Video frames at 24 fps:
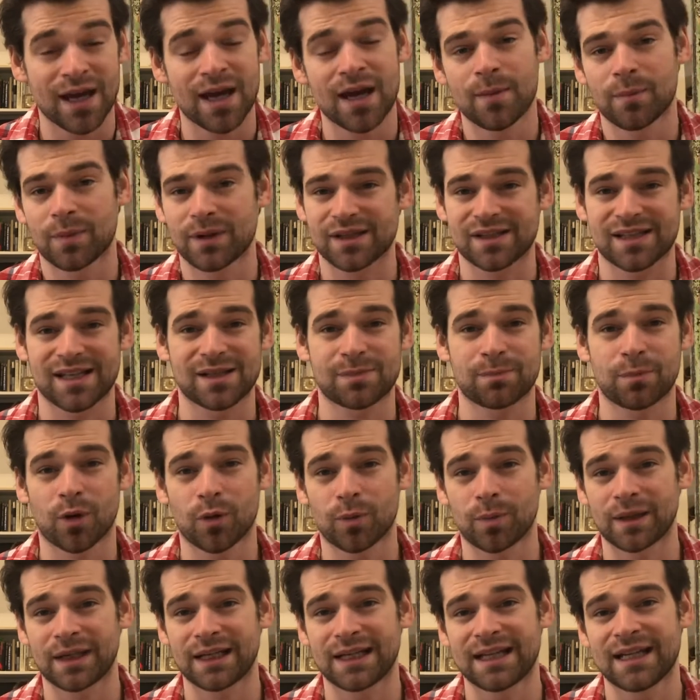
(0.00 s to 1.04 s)
because there's
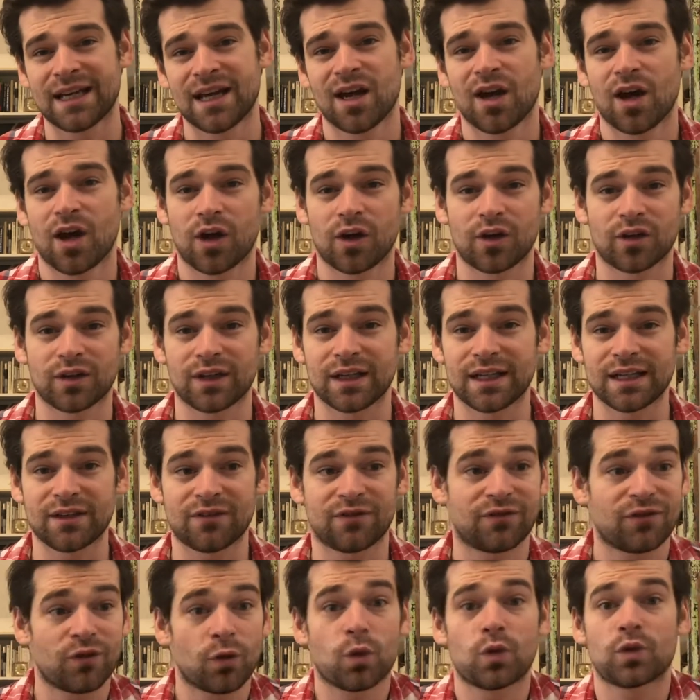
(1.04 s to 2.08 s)
probably only
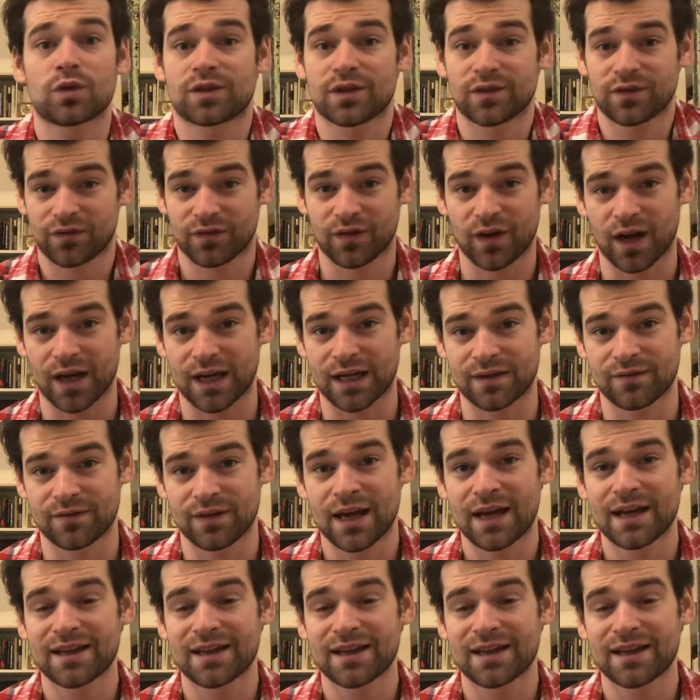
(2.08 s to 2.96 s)
4 to 5